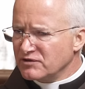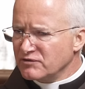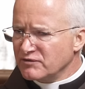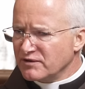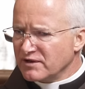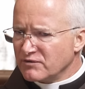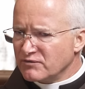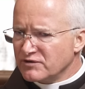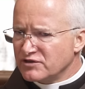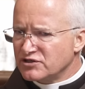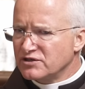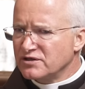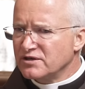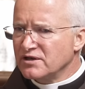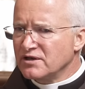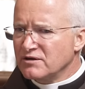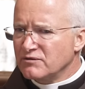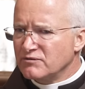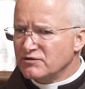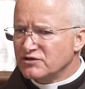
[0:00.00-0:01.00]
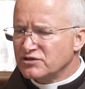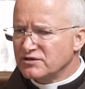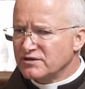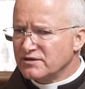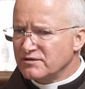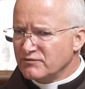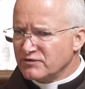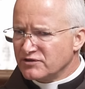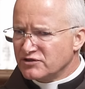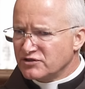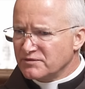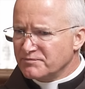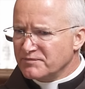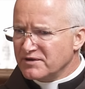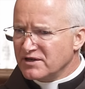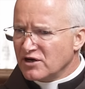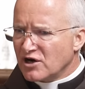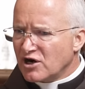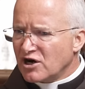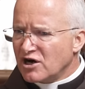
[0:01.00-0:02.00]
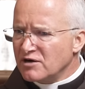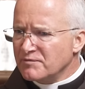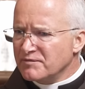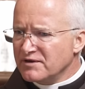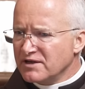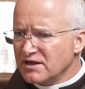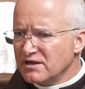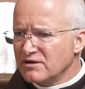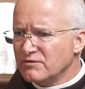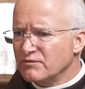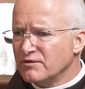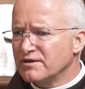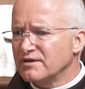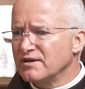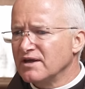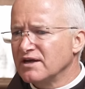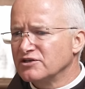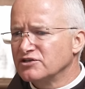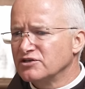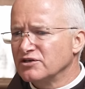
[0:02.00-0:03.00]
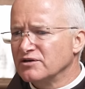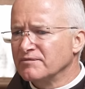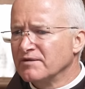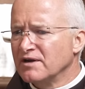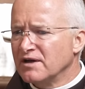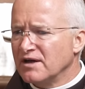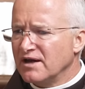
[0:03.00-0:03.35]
doing. We should be in harmony with nature